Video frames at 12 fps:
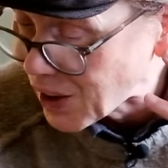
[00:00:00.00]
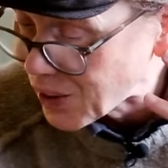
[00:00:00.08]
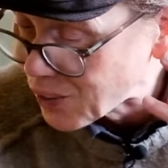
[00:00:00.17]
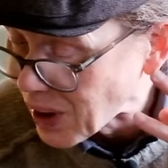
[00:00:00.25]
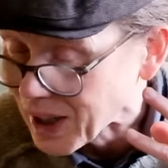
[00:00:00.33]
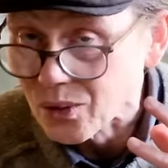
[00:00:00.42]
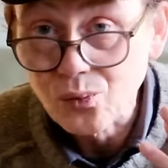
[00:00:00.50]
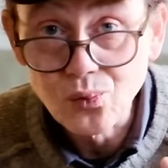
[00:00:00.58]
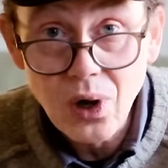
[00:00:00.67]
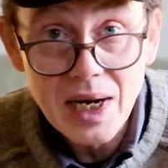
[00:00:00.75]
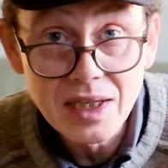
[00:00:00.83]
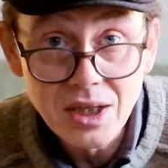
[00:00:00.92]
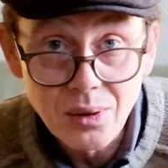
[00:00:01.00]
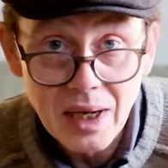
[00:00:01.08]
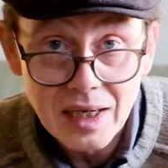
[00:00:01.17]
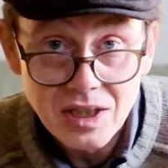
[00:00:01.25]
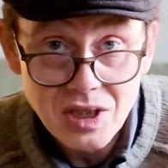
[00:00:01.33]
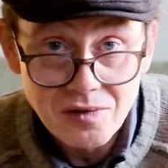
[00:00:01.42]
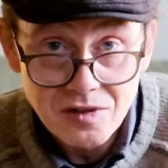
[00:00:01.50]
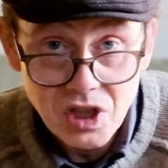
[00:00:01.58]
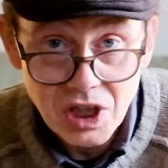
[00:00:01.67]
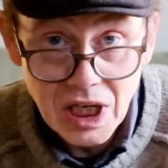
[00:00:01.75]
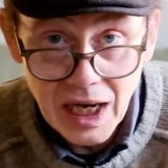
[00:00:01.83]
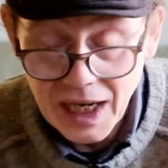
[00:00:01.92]
Right, radioactive
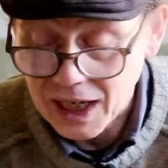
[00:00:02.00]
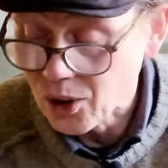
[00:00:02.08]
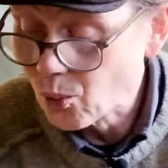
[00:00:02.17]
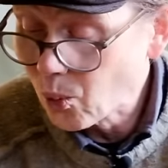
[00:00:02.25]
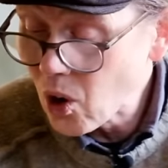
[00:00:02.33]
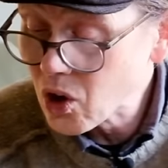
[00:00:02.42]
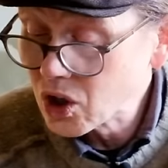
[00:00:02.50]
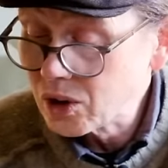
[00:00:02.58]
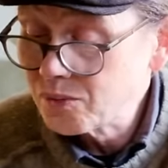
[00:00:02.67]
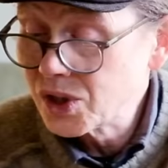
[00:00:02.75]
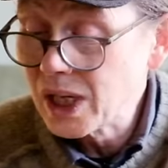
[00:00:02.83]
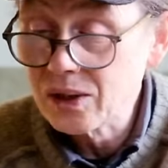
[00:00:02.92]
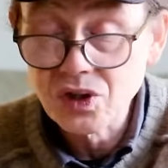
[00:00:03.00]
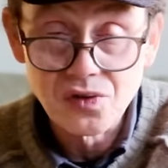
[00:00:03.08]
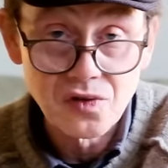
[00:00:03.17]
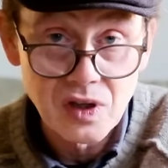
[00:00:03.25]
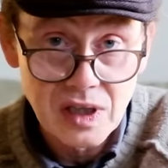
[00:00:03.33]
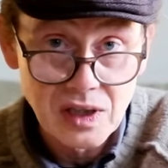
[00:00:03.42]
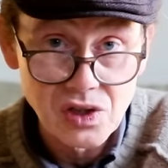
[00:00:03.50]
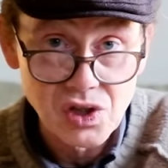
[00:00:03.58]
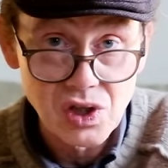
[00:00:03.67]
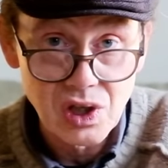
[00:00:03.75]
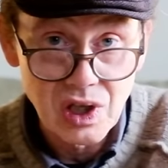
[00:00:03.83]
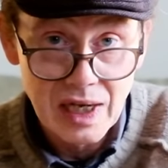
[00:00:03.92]
decay. What comes out of these
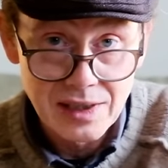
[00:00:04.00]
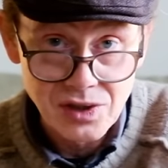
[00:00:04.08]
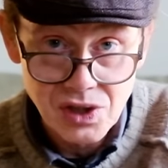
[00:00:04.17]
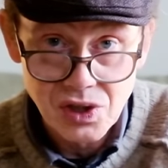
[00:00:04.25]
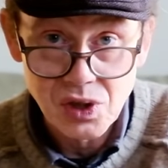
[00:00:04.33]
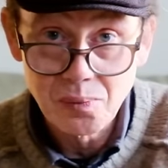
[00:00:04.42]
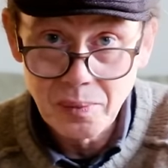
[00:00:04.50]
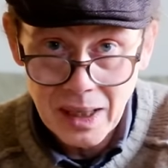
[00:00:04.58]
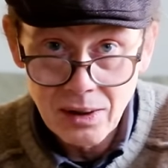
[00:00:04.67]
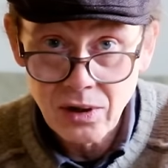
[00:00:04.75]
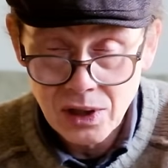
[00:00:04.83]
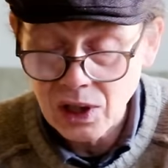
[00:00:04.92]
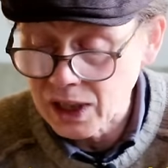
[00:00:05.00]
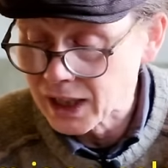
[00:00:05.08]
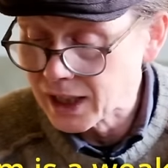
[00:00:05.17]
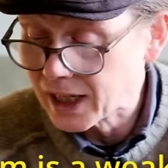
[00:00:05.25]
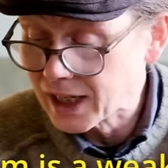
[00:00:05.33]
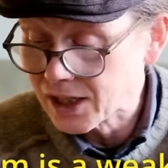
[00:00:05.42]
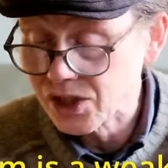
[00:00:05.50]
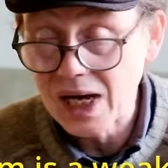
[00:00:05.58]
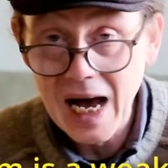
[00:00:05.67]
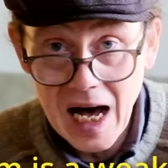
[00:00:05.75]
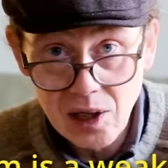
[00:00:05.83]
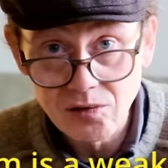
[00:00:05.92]
lenses apparently is
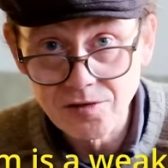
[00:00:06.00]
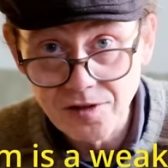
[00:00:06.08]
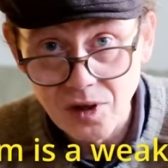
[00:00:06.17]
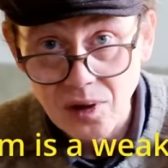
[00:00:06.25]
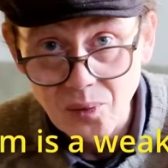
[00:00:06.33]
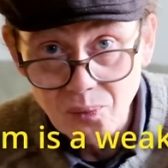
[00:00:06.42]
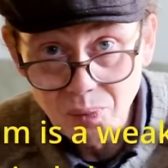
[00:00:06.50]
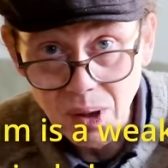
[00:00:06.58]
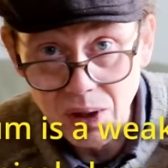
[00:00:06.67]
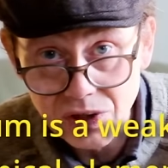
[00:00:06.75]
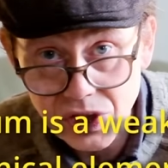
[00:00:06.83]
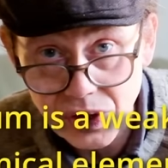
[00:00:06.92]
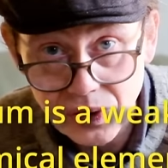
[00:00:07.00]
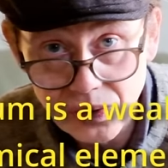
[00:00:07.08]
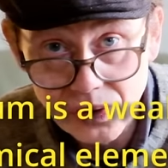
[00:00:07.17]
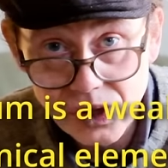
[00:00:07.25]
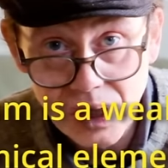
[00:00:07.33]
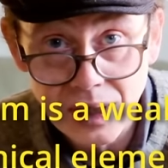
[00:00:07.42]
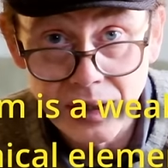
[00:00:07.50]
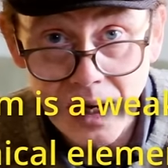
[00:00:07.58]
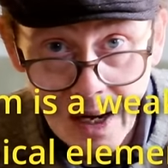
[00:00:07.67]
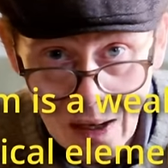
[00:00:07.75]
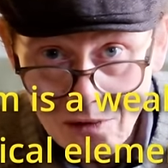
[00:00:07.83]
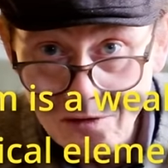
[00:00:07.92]
alpha particles. And
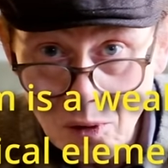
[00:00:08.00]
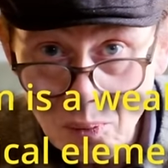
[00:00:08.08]
alpha